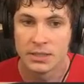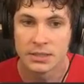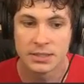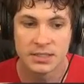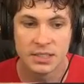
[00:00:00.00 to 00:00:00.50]

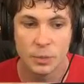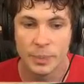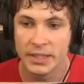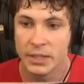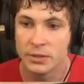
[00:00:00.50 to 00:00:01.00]

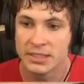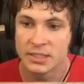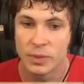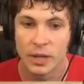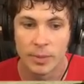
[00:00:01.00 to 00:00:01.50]
Stupid
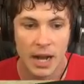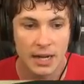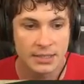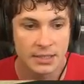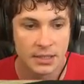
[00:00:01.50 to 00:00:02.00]
useless wheel
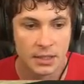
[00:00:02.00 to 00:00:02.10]
box.